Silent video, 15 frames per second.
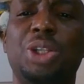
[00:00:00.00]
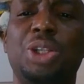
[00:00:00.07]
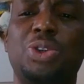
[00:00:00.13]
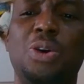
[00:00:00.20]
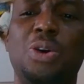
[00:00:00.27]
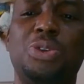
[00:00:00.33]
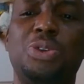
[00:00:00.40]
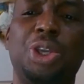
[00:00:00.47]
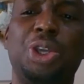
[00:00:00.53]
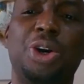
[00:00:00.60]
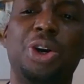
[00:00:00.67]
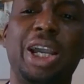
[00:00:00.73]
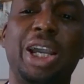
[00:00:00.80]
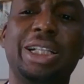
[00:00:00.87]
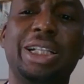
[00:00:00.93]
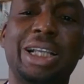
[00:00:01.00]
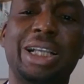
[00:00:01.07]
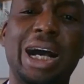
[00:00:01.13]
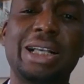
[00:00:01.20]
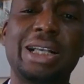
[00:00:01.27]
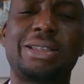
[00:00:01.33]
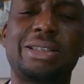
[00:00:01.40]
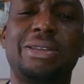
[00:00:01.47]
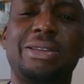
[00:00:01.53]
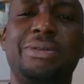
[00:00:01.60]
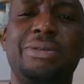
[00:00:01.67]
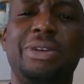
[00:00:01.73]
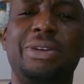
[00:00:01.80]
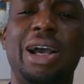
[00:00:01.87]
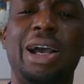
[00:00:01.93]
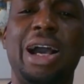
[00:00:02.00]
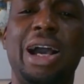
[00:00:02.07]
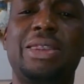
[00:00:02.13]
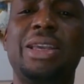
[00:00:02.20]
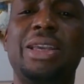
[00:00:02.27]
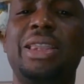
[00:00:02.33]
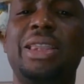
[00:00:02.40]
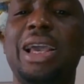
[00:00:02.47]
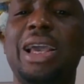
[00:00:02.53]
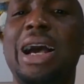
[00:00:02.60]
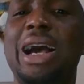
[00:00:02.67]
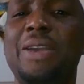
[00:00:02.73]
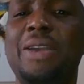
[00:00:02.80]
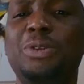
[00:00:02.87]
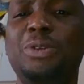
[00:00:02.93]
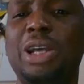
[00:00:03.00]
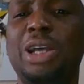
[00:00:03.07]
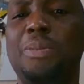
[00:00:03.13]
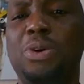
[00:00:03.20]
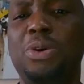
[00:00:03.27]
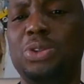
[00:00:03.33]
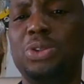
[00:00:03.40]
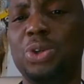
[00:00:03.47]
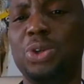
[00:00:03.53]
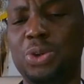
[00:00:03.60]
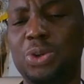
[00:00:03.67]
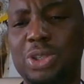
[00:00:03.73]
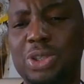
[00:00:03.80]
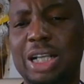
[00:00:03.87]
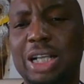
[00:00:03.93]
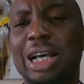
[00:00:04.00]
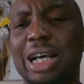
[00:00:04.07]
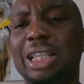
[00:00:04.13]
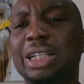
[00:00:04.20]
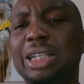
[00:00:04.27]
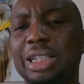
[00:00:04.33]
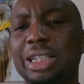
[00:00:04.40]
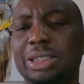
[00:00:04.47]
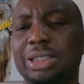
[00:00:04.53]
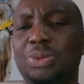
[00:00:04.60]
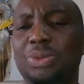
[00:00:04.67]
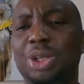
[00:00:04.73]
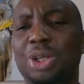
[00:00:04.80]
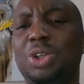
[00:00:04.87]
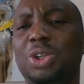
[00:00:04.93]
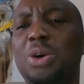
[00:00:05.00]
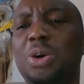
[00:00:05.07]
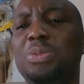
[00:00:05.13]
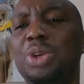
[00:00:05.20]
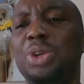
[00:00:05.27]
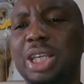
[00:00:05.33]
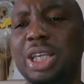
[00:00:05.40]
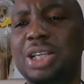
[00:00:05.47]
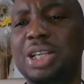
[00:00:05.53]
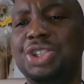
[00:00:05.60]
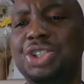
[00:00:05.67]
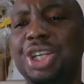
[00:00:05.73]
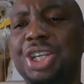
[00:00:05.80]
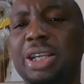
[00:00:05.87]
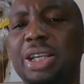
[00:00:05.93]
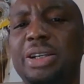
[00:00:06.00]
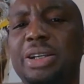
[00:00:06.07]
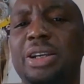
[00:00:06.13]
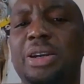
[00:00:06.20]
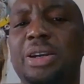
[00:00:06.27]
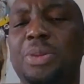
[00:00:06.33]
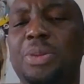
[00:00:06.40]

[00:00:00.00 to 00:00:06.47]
When it comes to the oil and gas, I think they are even among those that are leading when it comes to ESG.